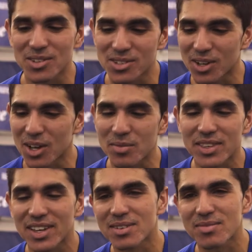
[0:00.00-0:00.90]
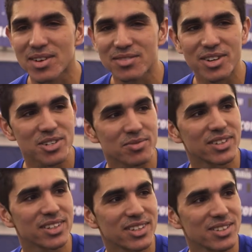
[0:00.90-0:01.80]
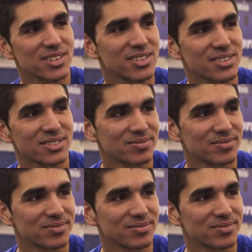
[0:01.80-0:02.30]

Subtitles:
used to call me that in my freshman year, so